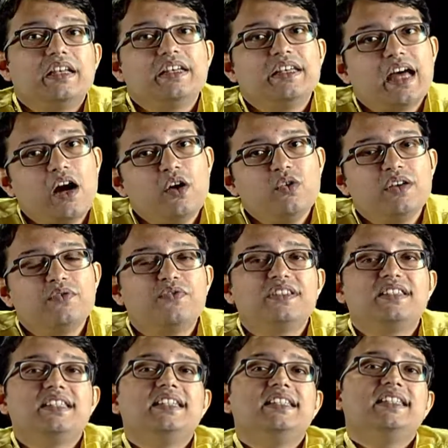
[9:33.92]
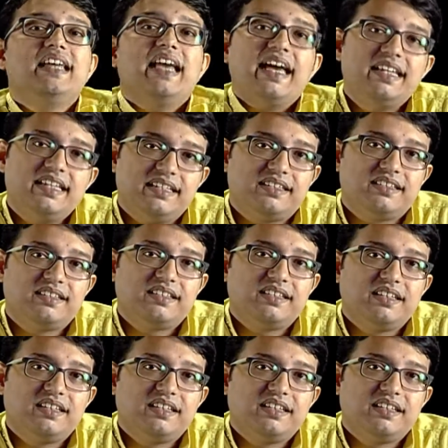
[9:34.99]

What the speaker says: Now, if we see the edit,